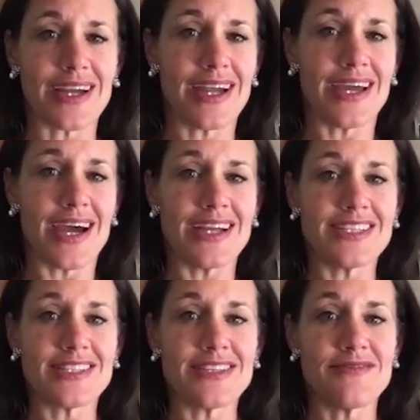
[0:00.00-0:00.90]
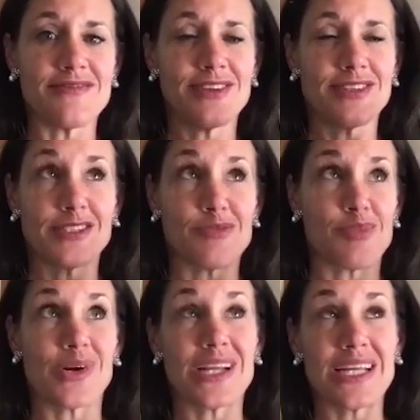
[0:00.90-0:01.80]
And I just didn't feel
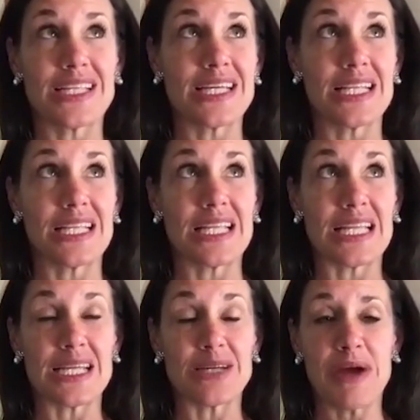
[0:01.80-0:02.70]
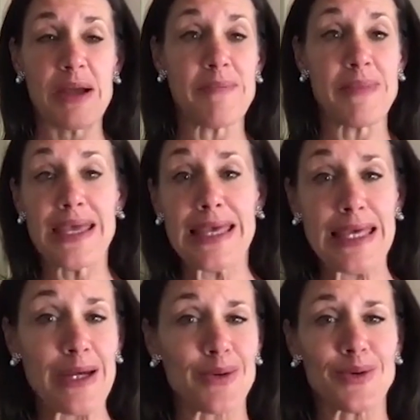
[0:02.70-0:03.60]
supported by
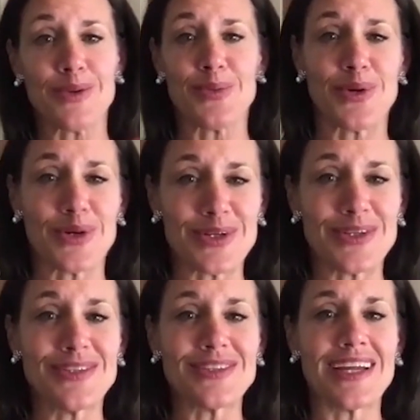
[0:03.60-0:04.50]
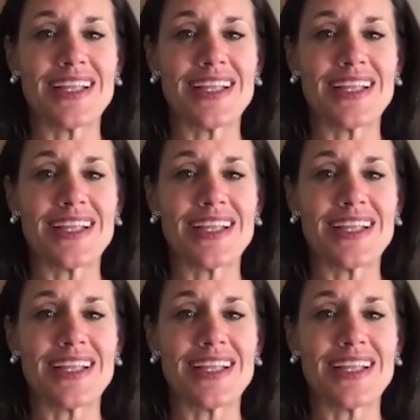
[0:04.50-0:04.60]
me or the world.